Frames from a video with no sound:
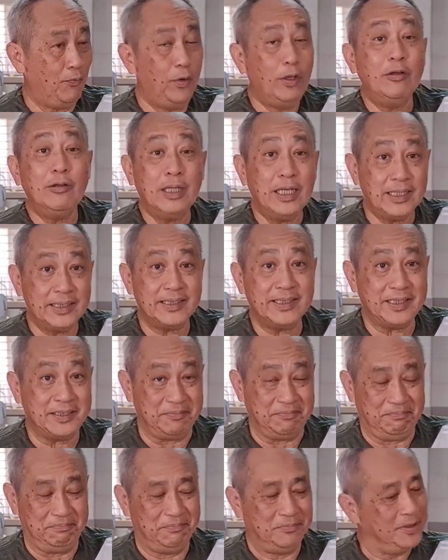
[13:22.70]
Will
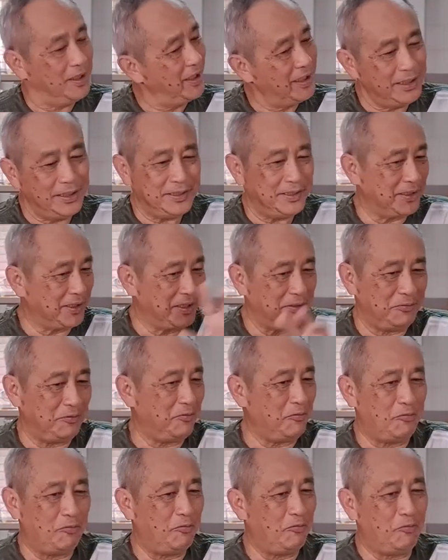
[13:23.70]
Hudson. He's a
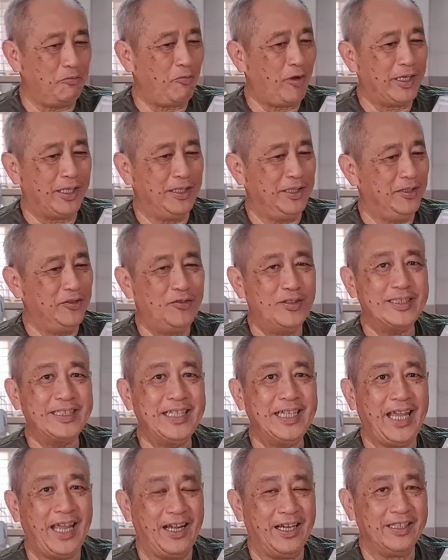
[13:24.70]
quite an
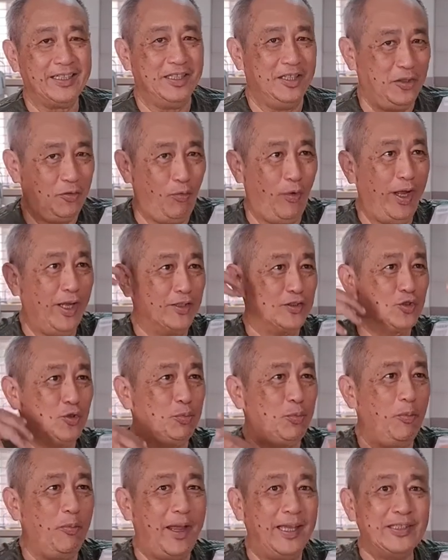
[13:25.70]
interesting character. He wears a
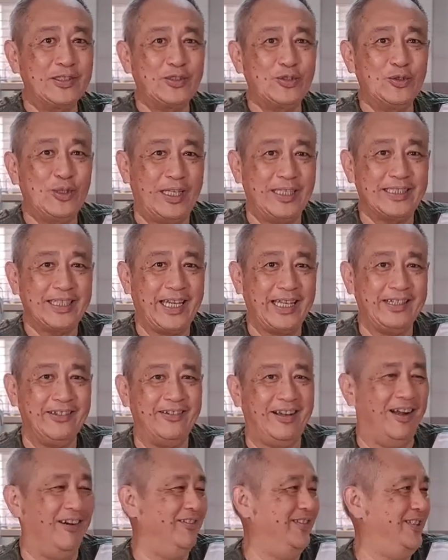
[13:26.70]
Superman suit and
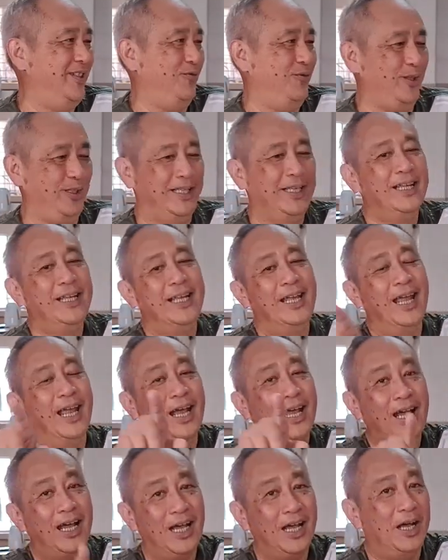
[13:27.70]
cycles around the world.
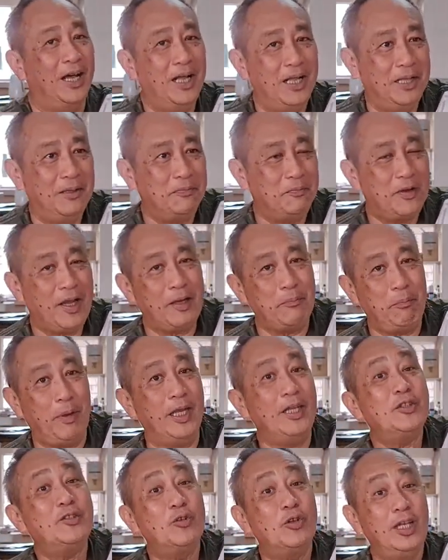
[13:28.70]

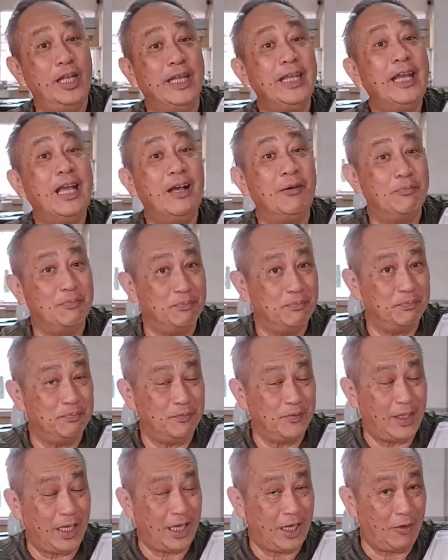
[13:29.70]
Managed to link up
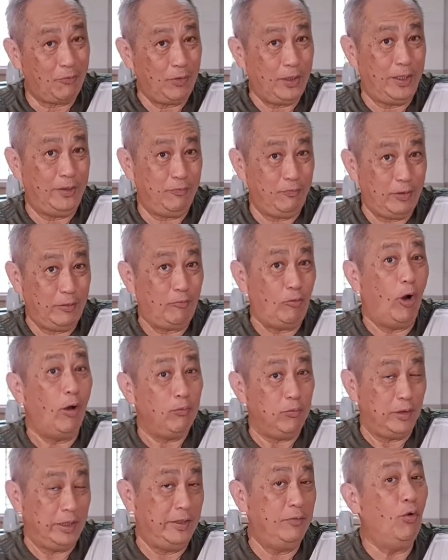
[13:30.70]
with
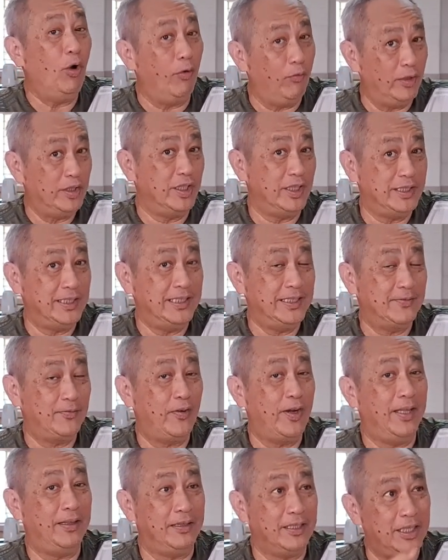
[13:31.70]
Rob Lilwall, which is his
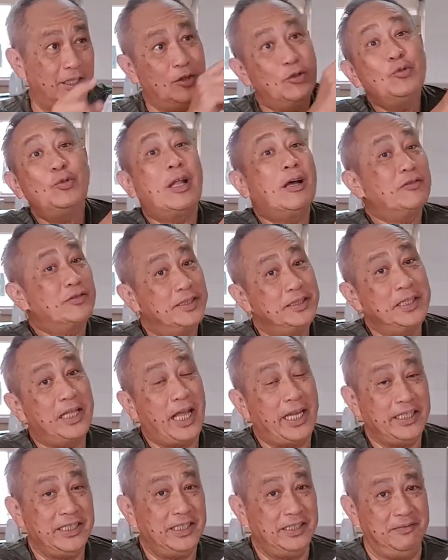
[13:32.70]
friend, in
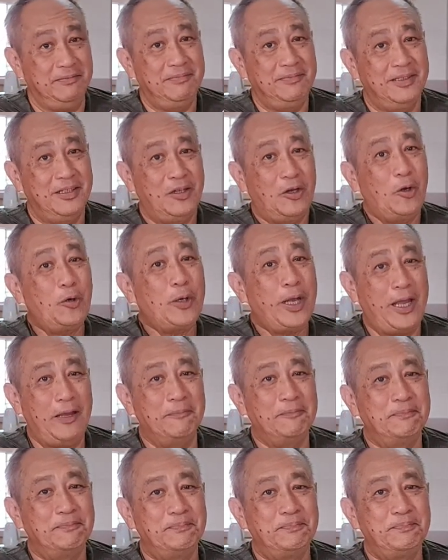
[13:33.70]
2019. Okay.